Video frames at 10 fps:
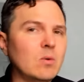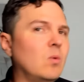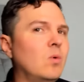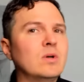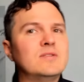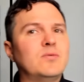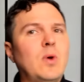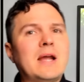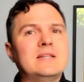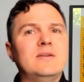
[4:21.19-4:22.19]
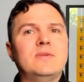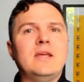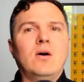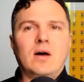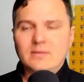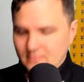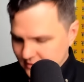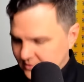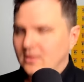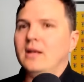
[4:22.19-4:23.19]
rewards for activity on the
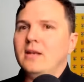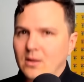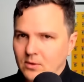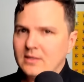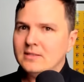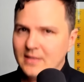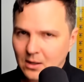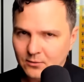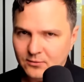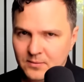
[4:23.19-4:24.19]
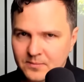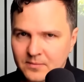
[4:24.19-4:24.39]
Solana network itself.